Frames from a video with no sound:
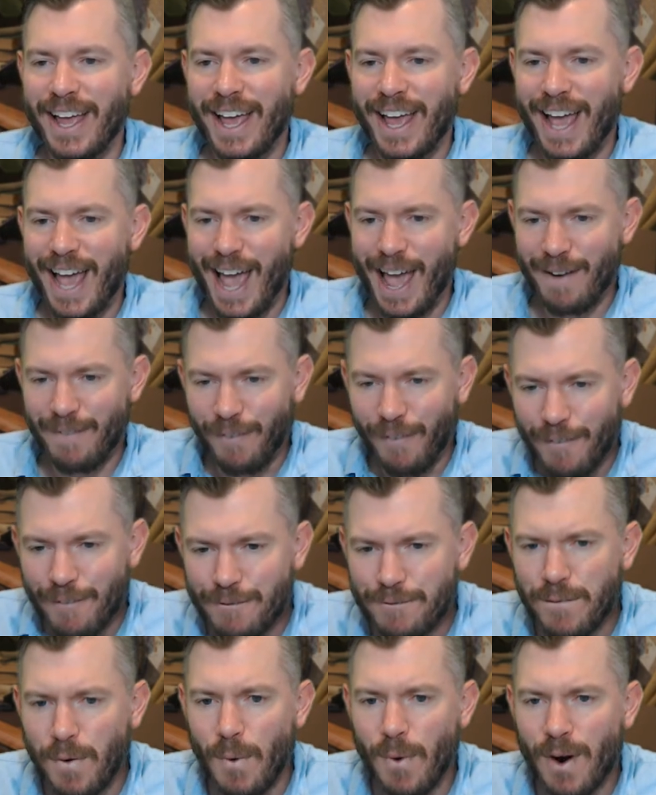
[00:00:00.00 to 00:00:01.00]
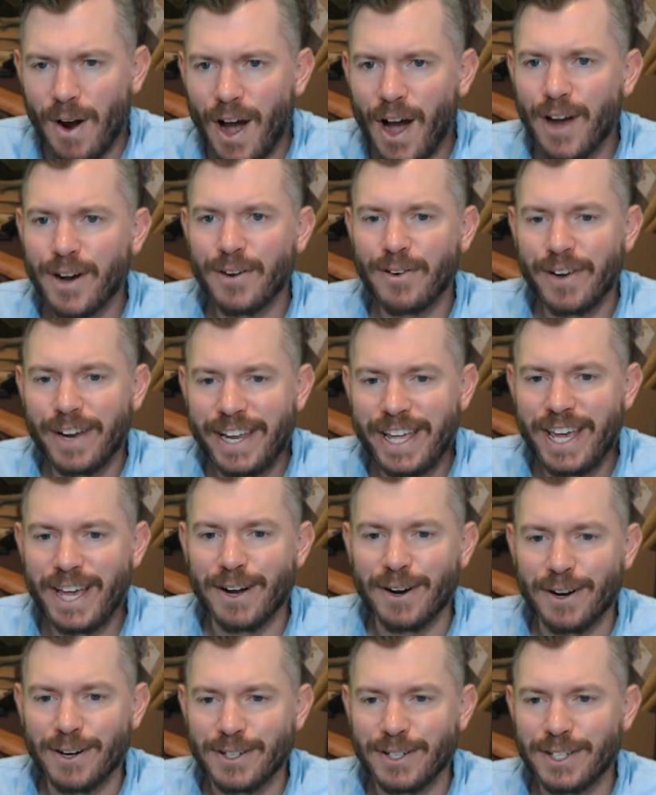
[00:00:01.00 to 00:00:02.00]
And for 400
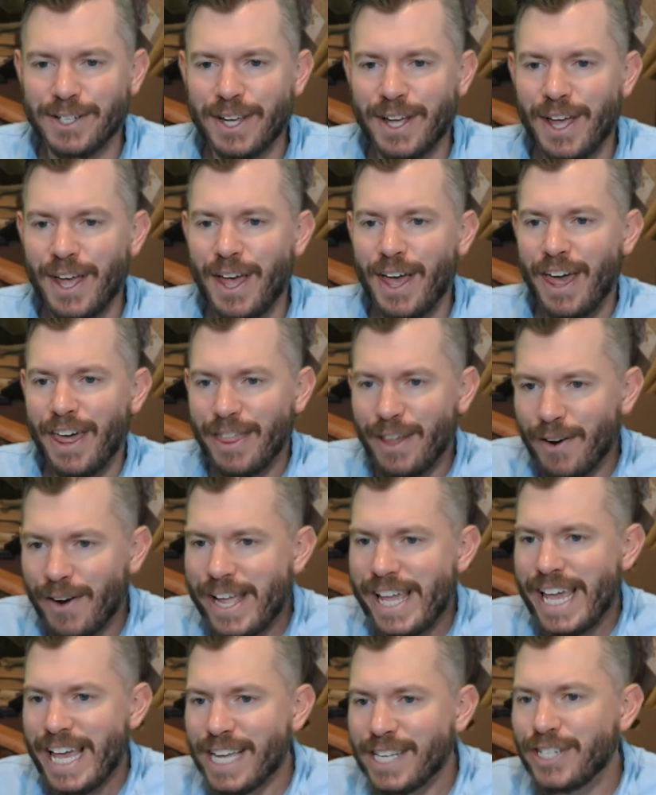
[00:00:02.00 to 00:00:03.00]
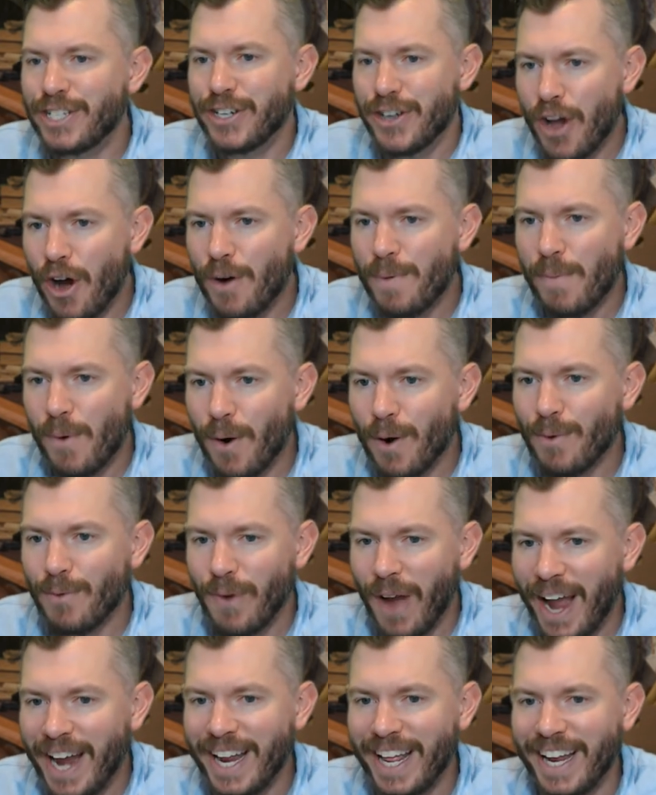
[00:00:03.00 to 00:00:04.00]
years, there is no more
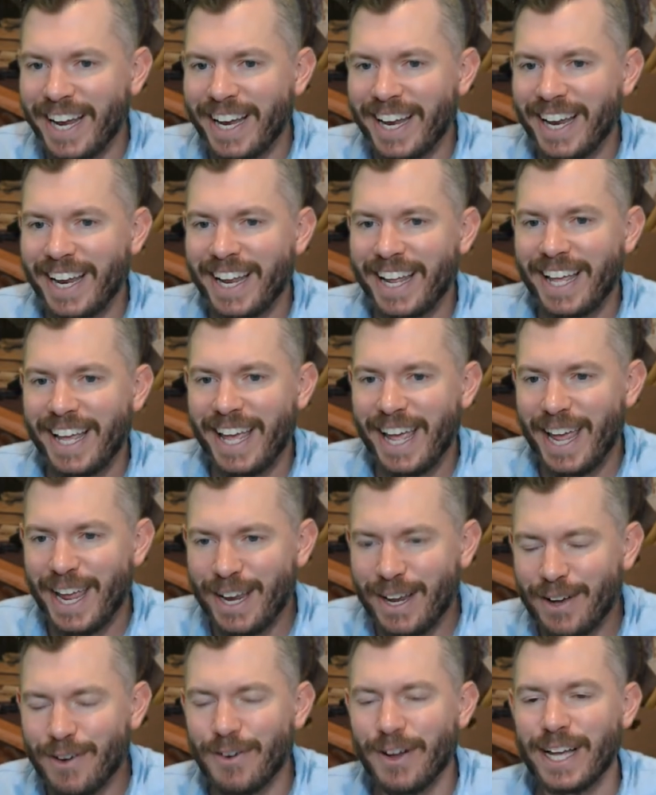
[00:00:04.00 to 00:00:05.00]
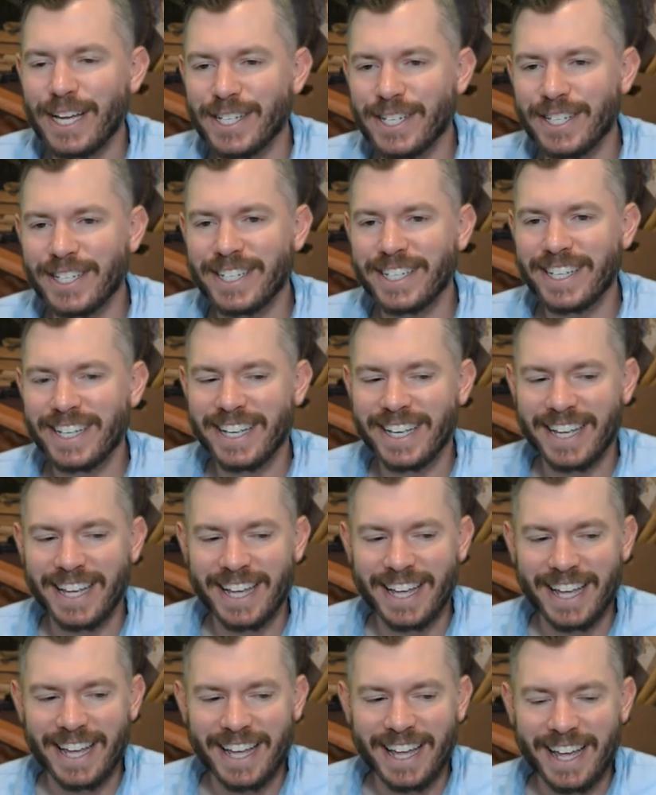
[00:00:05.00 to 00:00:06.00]
writing in Greece.
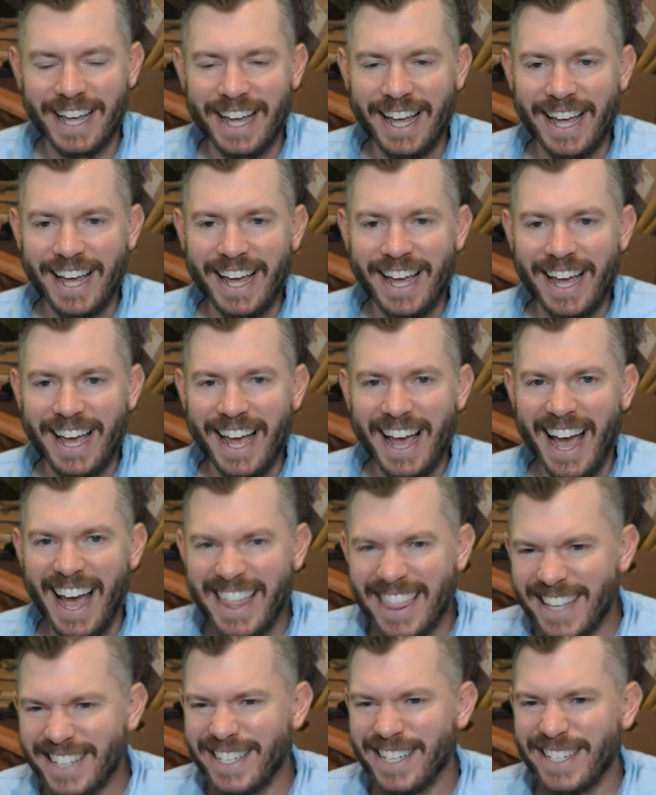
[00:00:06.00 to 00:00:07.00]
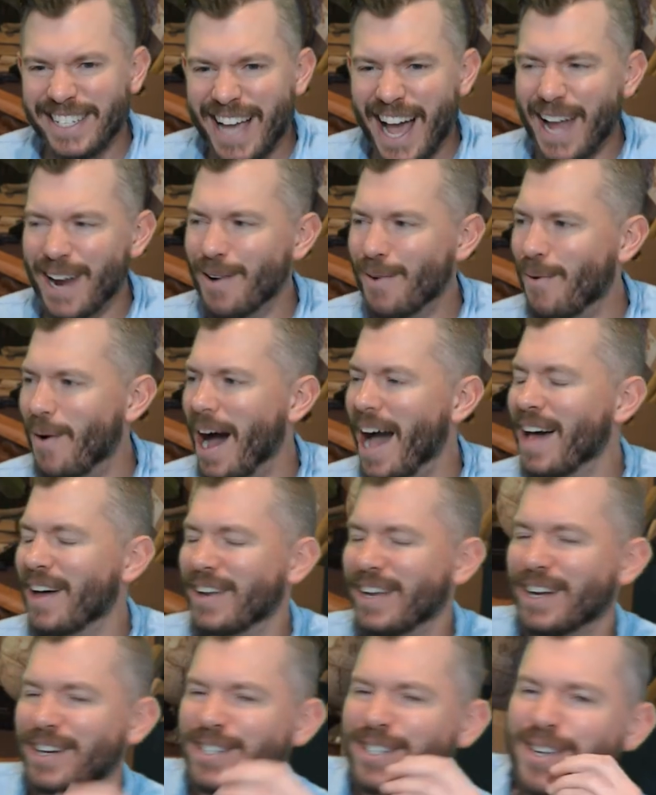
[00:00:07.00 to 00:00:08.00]
And this is kind of wild
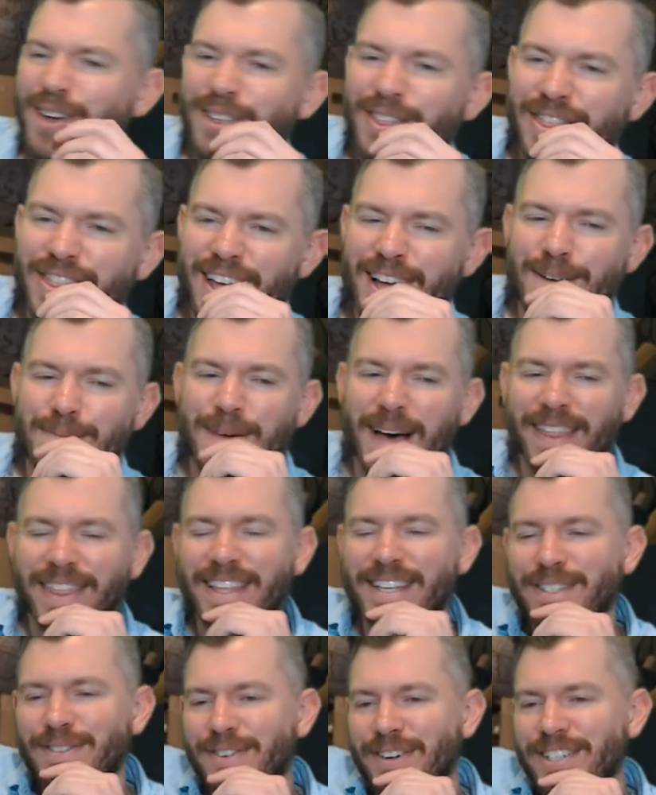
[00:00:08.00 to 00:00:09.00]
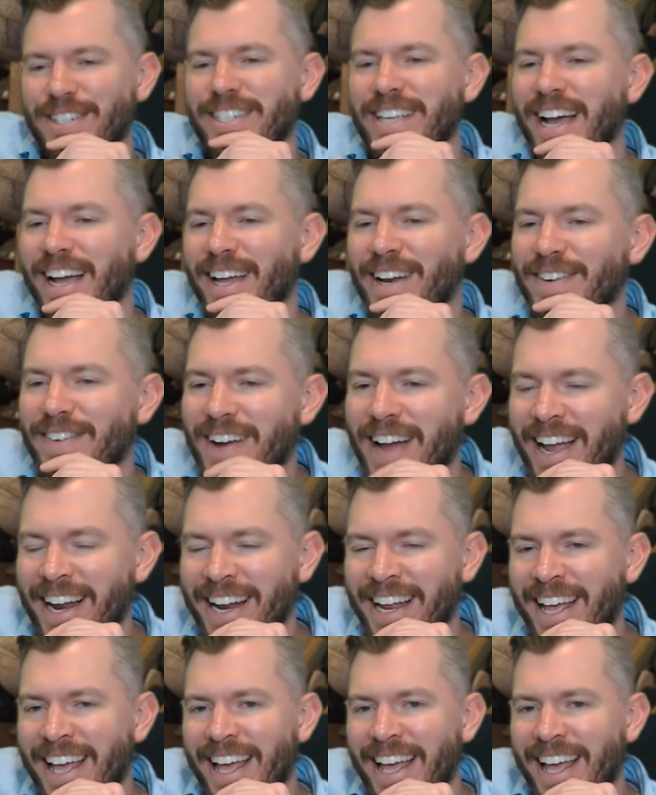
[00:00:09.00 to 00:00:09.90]
here. So think about this for a second, right?